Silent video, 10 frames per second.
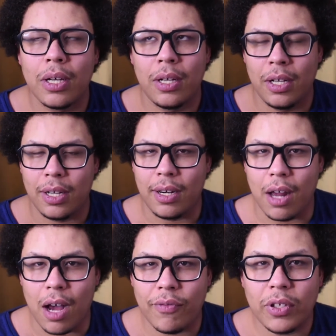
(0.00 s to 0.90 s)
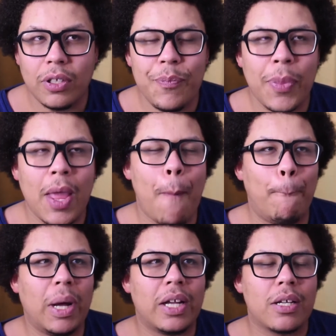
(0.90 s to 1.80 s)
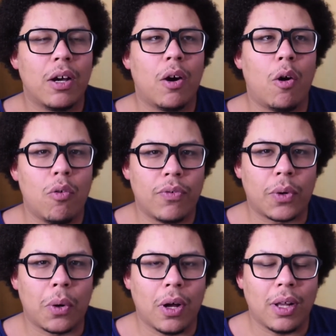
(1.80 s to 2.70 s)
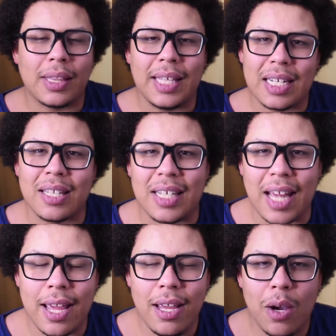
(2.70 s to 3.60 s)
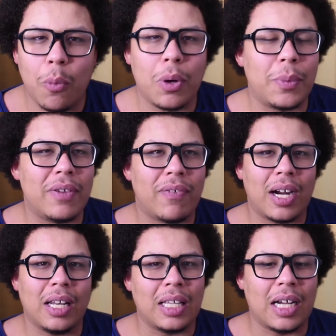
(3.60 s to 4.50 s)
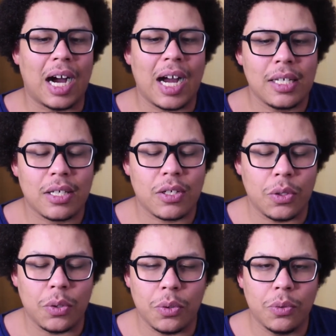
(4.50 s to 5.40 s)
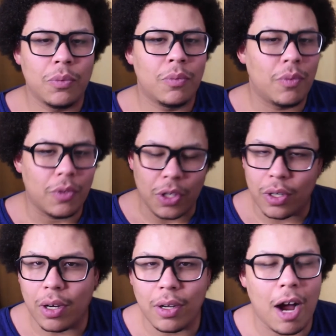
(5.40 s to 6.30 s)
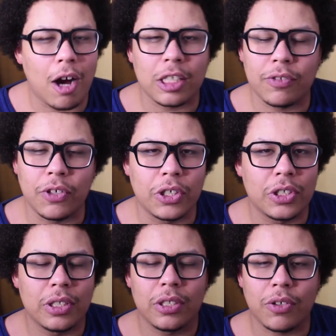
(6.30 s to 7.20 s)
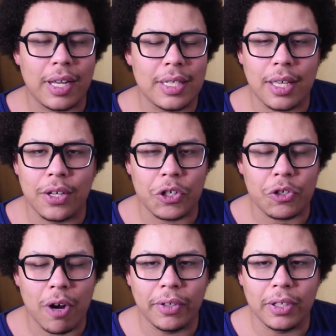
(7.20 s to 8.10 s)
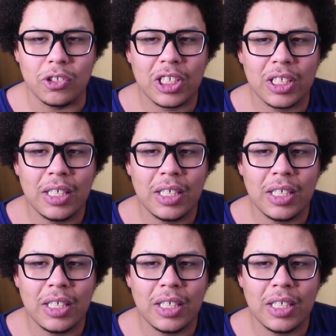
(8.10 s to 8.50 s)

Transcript: novel. But overall, at the end of the day, when we finally got to the Oxford Translator's Revolution,